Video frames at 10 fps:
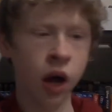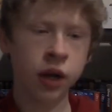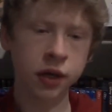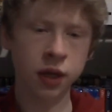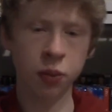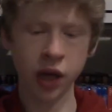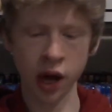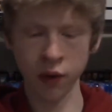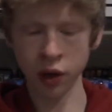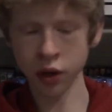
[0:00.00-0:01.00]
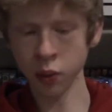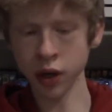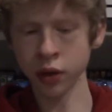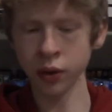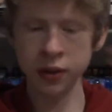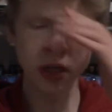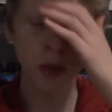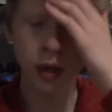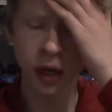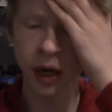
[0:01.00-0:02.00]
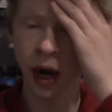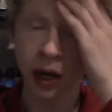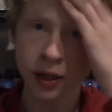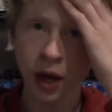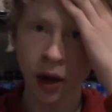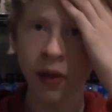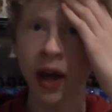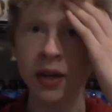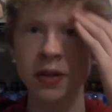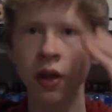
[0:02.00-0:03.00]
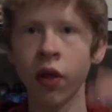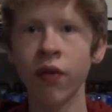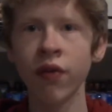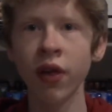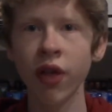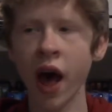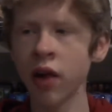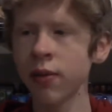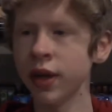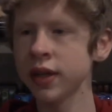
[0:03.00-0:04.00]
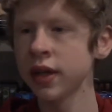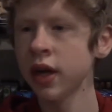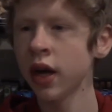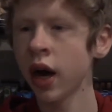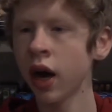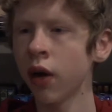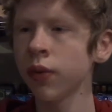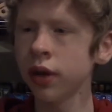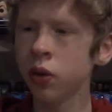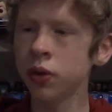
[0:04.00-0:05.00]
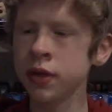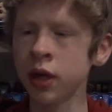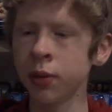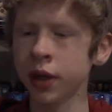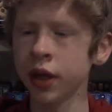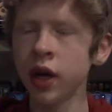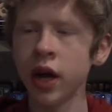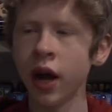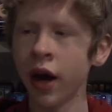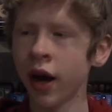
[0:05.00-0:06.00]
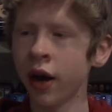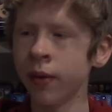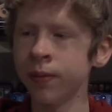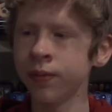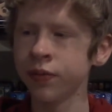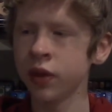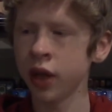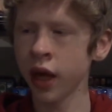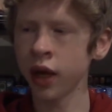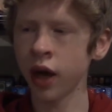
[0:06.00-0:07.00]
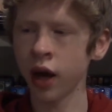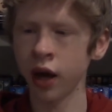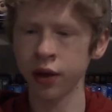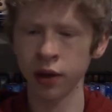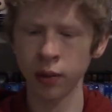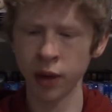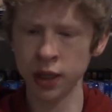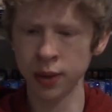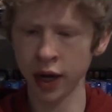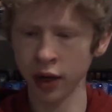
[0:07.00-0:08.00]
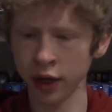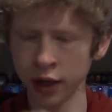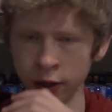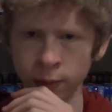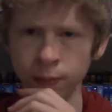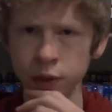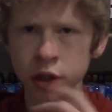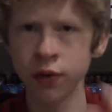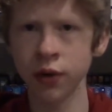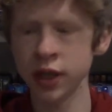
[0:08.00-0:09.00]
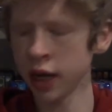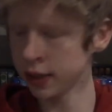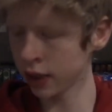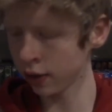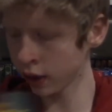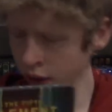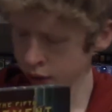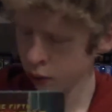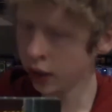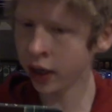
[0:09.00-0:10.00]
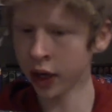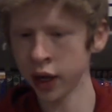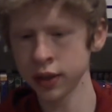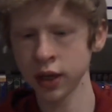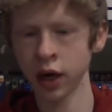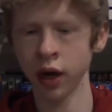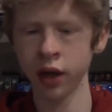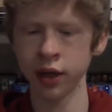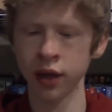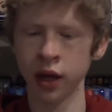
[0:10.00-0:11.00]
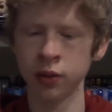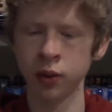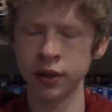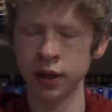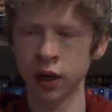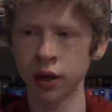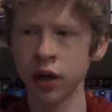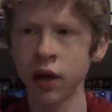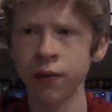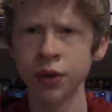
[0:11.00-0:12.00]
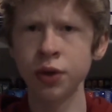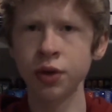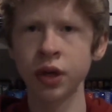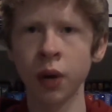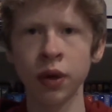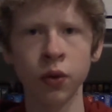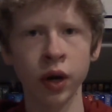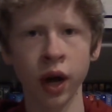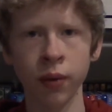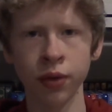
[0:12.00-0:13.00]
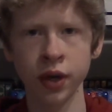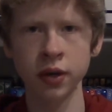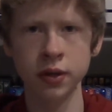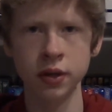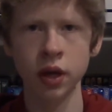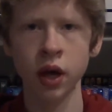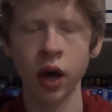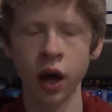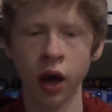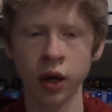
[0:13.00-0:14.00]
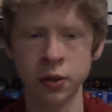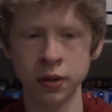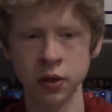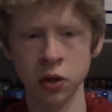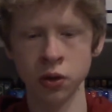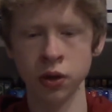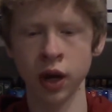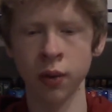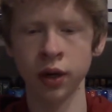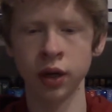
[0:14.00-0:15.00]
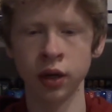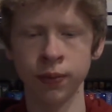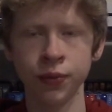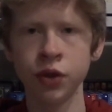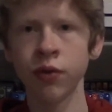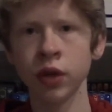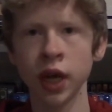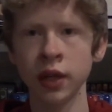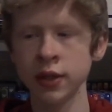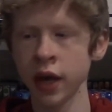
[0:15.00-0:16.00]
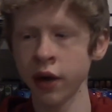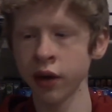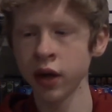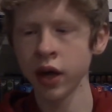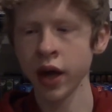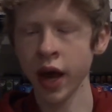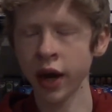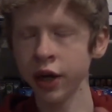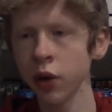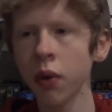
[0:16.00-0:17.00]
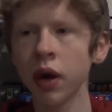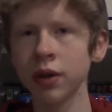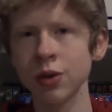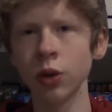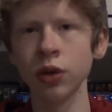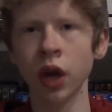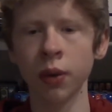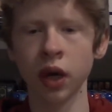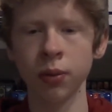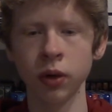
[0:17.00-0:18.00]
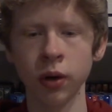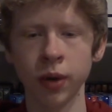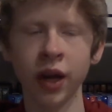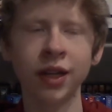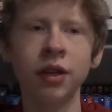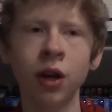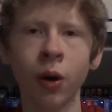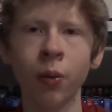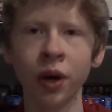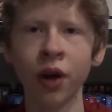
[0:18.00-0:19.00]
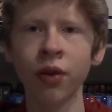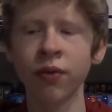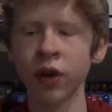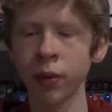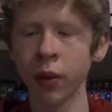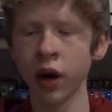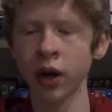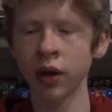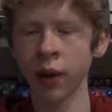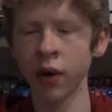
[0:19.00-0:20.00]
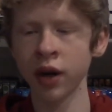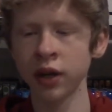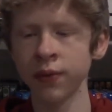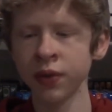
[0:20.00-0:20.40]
Next up, we have the one and only steelbook I got. That is The Fifth Element. Really cool steelbook. The Best Buy had like a 2 for $10 sale. The other one I got in that was The Social Network. So I got this as well as The Social Network in a 2 for $10 sale. And I knew I wanted The Social Network on Blu-ray, but I didn't know what other film I wanted.